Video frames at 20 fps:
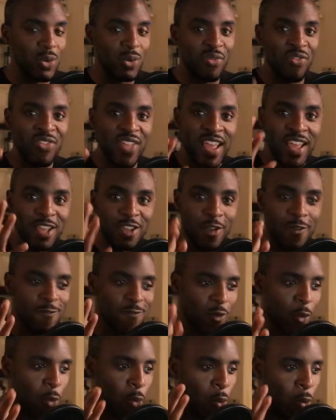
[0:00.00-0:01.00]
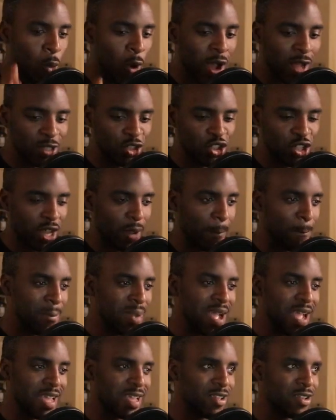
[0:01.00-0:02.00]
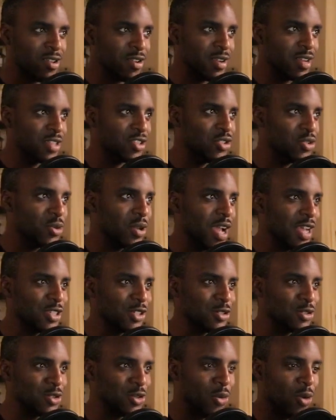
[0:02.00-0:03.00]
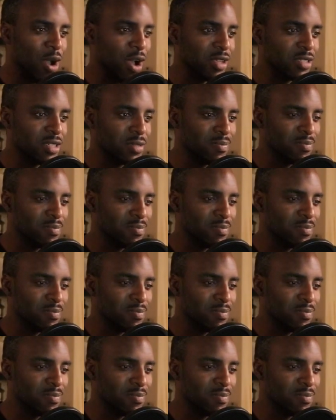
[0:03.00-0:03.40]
Thank you for watching. My goodness, you guys are so awesome.